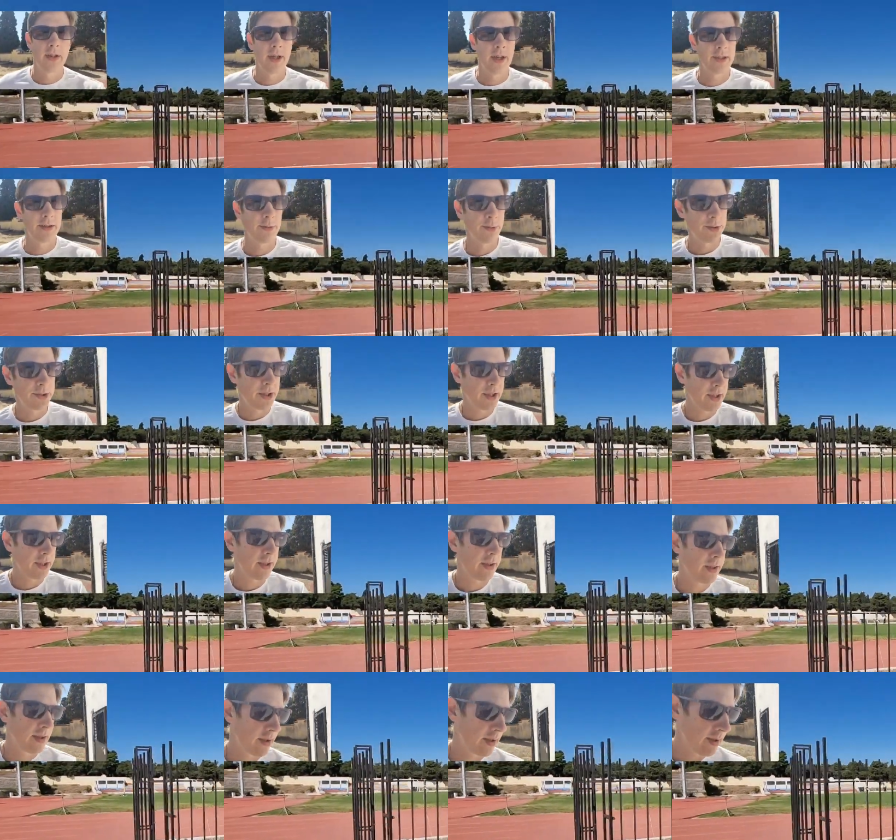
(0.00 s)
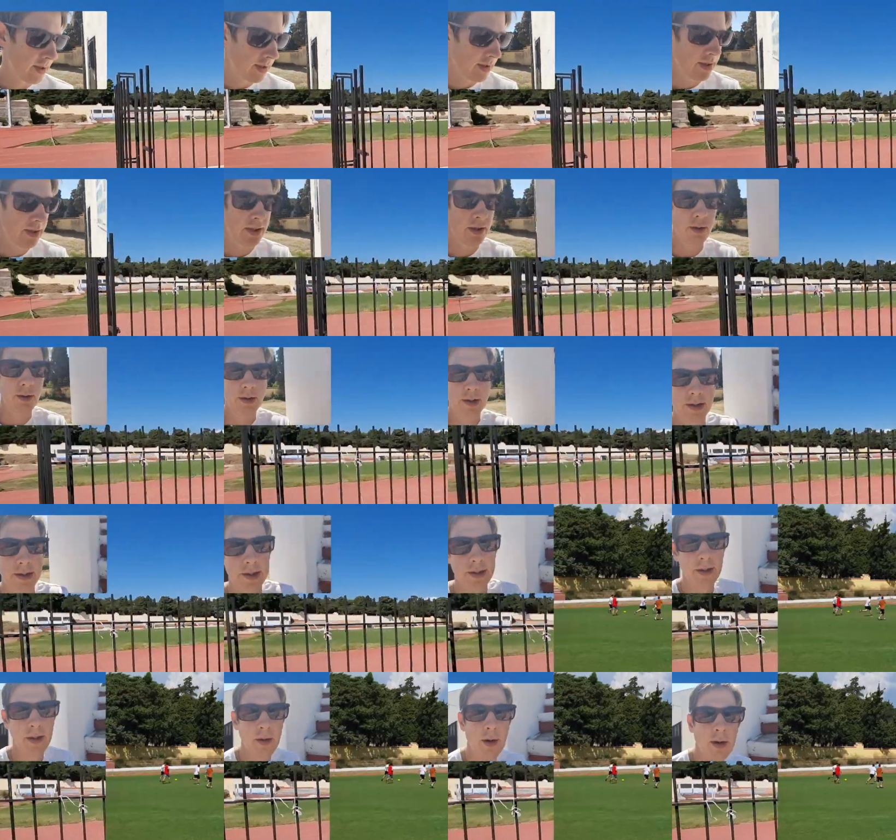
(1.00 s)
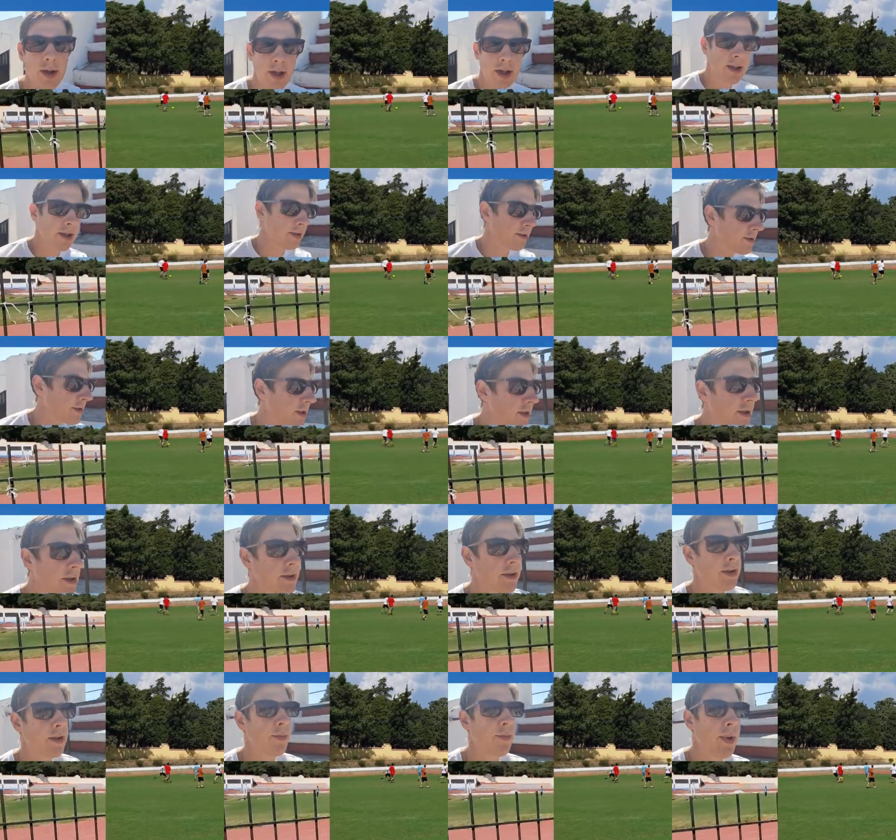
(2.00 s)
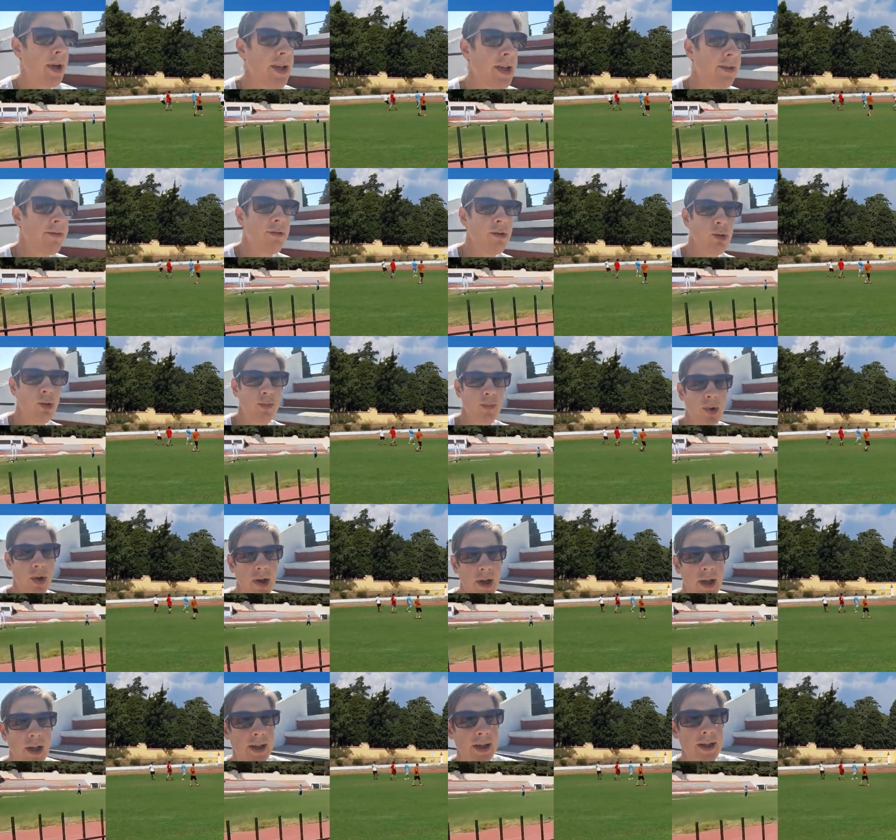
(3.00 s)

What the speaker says: As we see, locals are playing football.